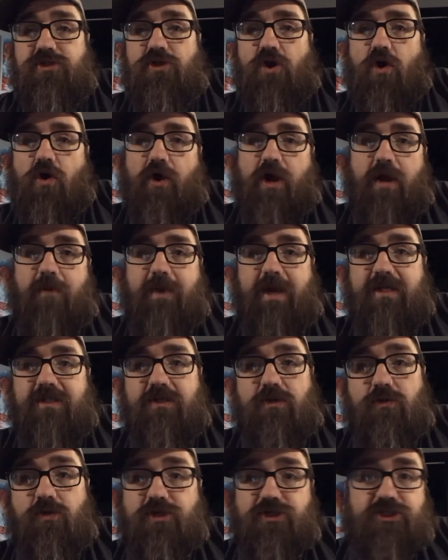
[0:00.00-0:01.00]
talking
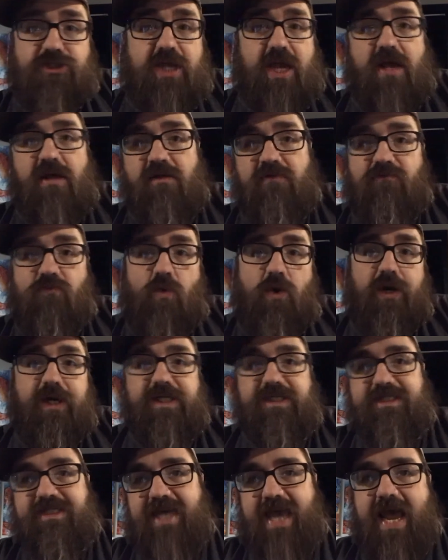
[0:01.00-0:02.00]
about on a scale of one
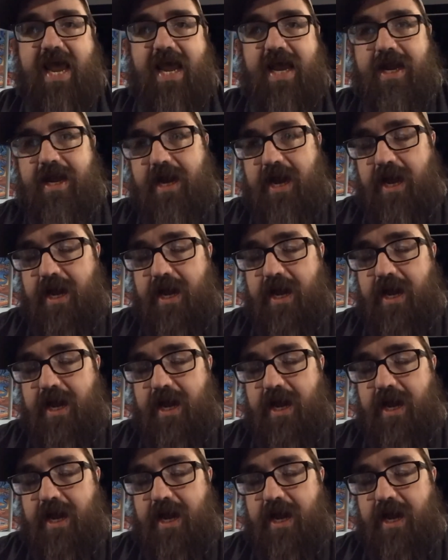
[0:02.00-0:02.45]
to ten,